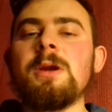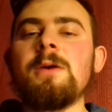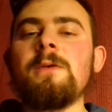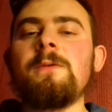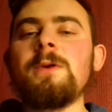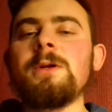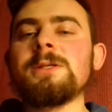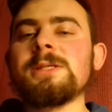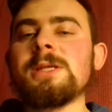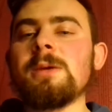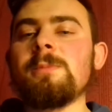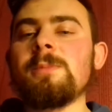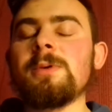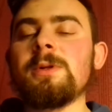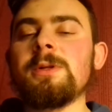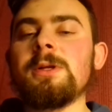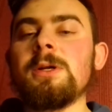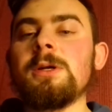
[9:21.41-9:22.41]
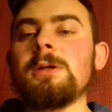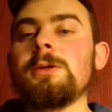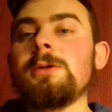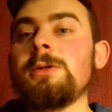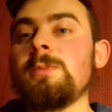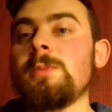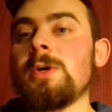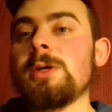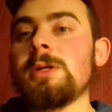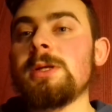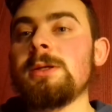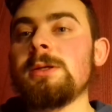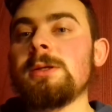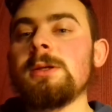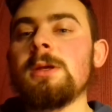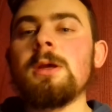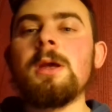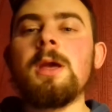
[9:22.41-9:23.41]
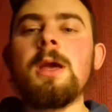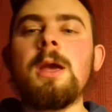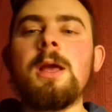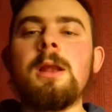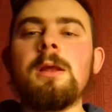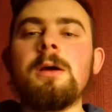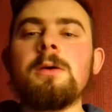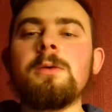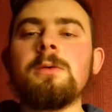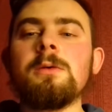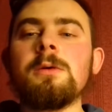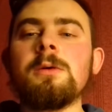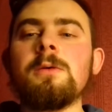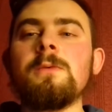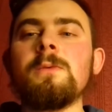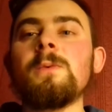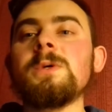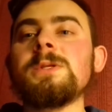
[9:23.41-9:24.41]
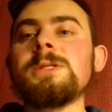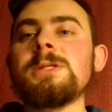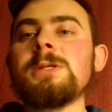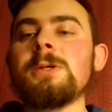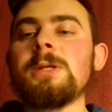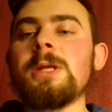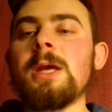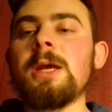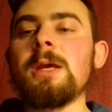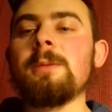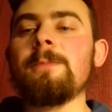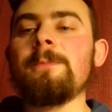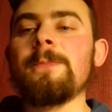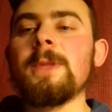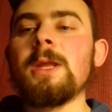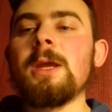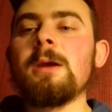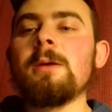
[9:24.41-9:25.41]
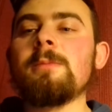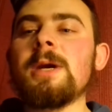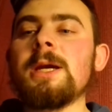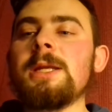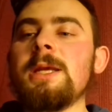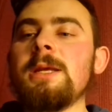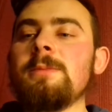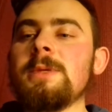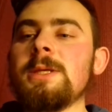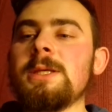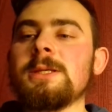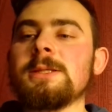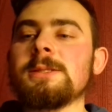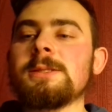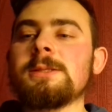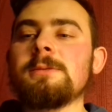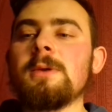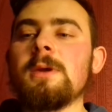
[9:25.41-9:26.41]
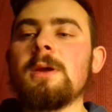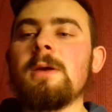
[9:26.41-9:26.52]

For example, good morning, hello, what's your name? My name is.